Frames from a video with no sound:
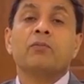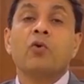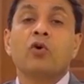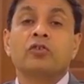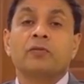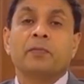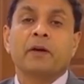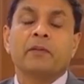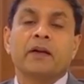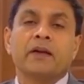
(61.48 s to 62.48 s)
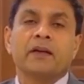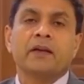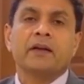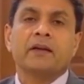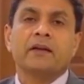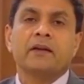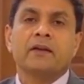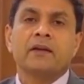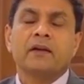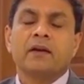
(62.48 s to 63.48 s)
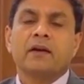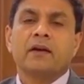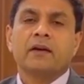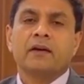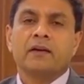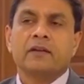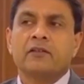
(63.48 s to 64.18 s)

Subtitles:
most permanent hair in the